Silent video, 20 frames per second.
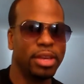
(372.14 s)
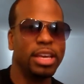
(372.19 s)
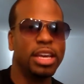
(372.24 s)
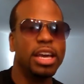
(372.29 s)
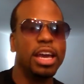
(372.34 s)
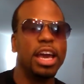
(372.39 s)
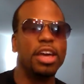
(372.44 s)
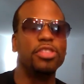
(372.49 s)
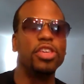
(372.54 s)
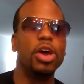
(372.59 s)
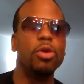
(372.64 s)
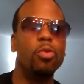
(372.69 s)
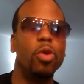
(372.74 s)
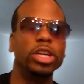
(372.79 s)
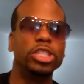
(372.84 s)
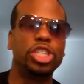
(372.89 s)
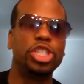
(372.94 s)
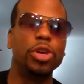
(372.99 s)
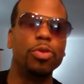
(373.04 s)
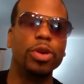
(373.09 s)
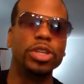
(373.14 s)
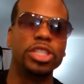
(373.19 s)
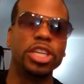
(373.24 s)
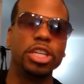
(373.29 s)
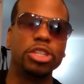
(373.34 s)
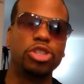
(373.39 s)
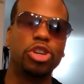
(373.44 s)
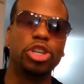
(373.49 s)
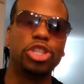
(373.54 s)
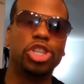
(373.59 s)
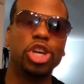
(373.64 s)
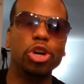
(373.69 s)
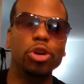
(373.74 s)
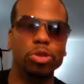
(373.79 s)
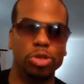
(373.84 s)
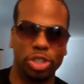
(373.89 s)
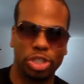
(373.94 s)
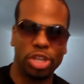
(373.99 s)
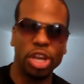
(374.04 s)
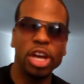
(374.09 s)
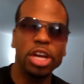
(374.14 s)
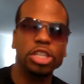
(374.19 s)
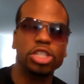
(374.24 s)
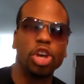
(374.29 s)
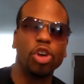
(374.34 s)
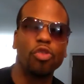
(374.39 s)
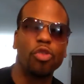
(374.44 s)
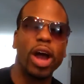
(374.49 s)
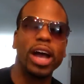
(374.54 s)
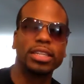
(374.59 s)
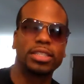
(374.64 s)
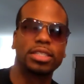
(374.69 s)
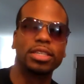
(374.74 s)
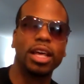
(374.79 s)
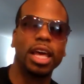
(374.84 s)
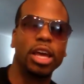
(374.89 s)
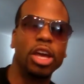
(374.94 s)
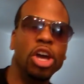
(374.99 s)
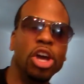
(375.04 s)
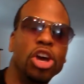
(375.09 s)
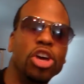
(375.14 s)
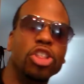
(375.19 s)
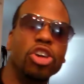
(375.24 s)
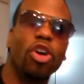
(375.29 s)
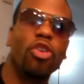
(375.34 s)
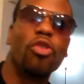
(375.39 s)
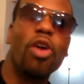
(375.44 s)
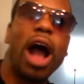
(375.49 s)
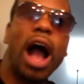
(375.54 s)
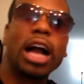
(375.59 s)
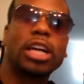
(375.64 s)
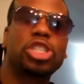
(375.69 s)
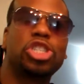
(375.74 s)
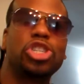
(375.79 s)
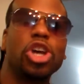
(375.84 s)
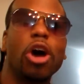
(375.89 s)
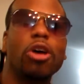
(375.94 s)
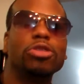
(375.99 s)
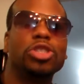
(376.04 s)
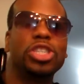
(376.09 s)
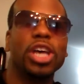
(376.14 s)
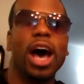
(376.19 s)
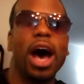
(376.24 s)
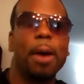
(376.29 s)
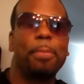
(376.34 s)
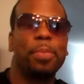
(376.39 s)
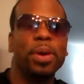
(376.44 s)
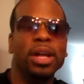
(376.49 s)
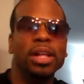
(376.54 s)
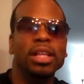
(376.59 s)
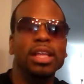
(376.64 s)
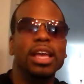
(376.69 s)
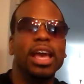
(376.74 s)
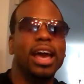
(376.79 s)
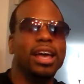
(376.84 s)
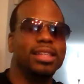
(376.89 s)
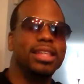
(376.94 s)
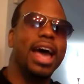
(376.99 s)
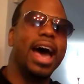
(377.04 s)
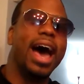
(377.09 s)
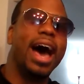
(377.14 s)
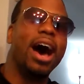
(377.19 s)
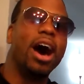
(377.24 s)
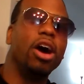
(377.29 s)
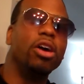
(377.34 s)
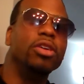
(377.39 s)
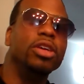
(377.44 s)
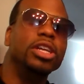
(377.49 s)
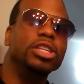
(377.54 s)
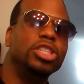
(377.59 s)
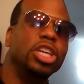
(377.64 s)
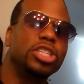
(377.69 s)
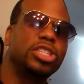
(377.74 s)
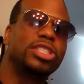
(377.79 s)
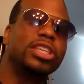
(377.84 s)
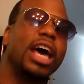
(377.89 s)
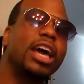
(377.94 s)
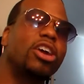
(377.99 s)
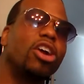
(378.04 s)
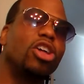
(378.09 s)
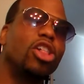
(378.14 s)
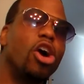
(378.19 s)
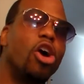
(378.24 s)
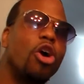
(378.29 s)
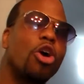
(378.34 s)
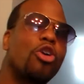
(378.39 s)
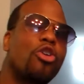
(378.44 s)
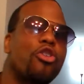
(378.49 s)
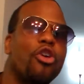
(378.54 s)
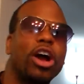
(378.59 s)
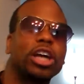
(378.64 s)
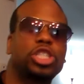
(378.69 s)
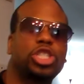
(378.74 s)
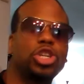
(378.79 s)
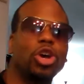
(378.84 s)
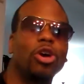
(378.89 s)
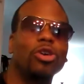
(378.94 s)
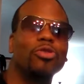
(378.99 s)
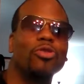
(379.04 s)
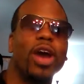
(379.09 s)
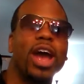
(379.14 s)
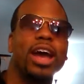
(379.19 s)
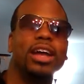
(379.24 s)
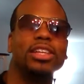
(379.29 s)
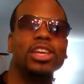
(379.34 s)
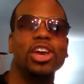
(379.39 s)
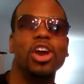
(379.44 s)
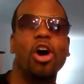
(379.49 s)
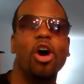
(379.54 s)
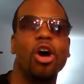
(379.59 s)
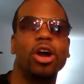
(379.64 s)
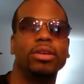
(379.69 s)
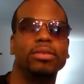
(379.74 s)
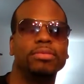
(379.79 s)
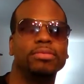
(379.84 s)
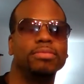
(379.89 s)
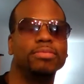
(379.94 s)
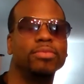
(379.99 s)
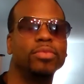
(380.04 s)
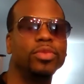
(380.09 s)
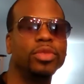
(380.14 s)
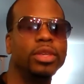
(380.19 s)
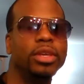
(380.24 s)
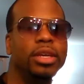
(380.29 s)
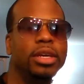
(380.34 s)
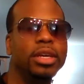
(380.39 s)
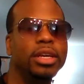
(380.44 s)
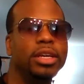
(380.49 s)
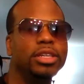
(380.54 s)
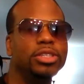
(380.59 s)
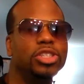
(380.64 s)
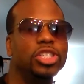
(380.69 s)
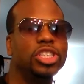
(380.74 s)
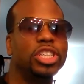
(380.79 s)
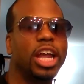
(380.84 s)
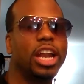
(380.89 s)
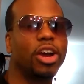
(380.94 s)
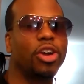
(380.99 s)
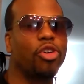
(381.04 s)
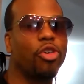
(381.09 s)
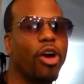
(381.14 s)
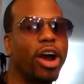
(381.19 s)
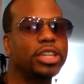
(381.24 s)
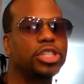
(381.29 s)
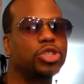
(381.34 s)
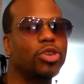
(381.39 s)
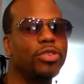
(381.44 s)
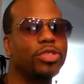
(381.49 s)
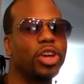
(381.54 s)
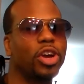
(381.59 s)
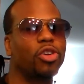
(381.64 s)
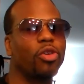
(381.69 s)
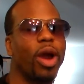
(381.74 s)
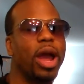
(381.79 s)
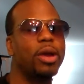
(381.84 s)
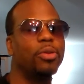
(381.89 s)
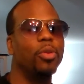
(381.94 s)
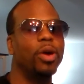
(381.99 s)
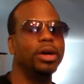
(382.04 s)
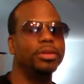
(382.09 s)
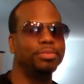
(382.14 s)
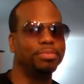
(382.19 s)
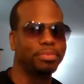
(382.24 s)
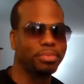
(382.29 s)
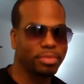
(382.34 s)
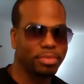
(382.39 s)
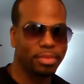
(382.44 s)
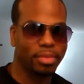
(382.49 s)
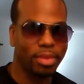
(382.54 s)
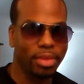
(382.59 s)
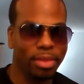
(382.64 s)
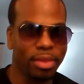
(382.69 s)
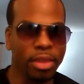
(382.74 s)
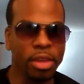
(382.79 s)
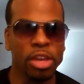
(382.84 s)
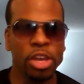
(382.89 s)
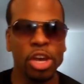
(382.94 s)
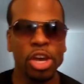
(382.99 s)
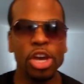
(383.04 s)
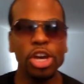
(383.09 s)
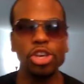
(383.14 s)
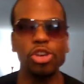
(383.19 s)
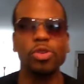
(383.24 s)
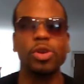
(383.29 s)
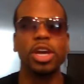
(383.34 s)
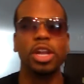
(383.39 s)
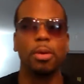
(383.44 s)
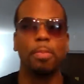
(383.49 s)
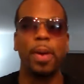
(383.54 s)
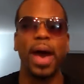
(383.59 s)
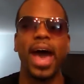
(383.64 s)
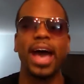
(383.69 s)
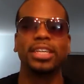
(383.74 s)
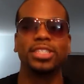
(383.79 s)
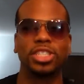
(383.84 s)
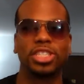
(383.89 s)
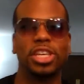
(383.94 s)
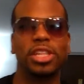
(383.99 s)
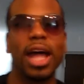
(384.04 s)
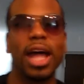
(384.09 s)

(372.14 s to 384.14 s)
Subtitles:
And then once she was introduced to wrestling, The Rock shows up, and now, just like her little crush on Randy Orton, she's got a crush on the great one. You get a pass